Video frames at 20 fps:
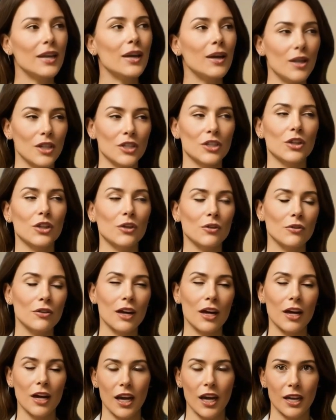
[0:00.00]
And here's
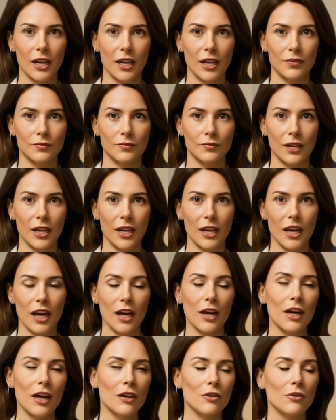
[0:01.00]
something many men don't
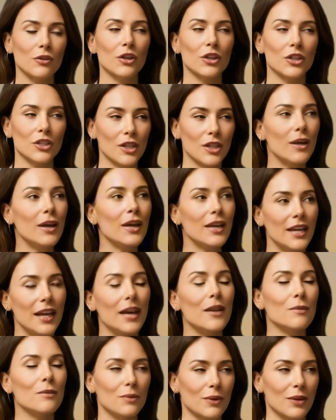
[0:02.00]
realize. This
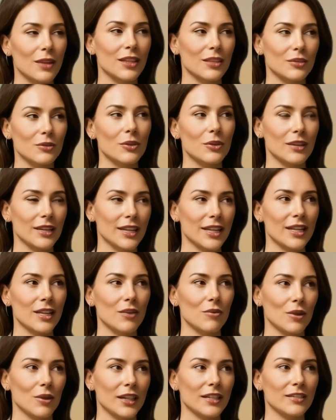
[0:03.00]
technique also
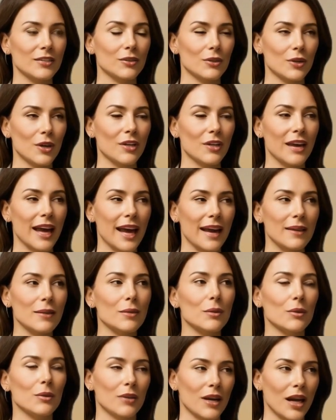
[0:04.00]
strengthens the pelvic
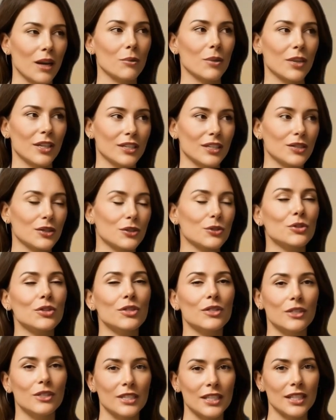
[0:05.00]
floor muscles,
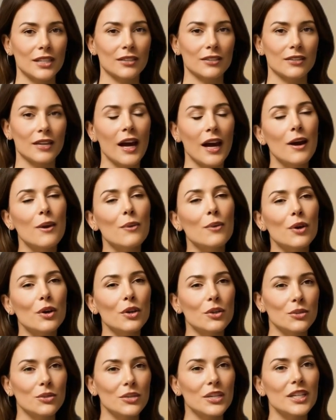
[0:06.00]
because they're naturally
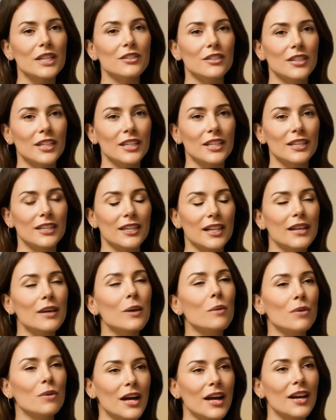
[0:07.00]
engaged during this
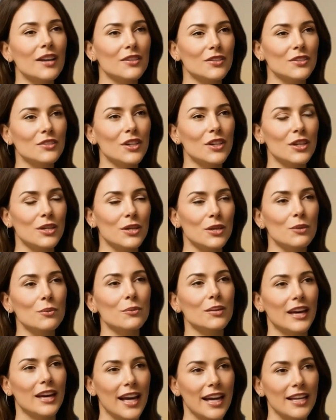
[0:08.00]
process. And
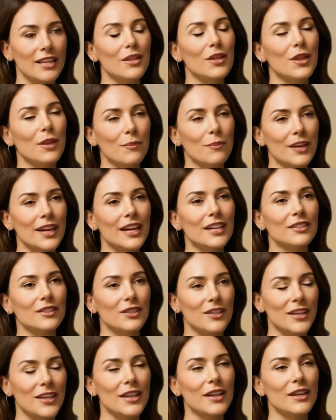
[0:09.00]
when those muscles get
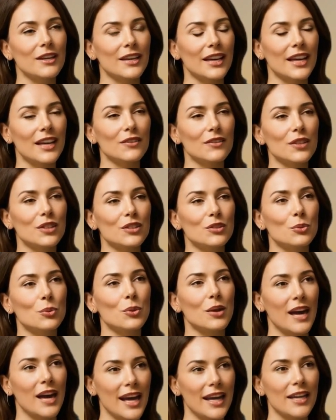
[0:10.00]
stronger, everything
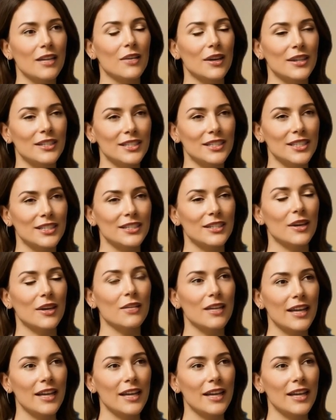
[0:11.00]
else improves too.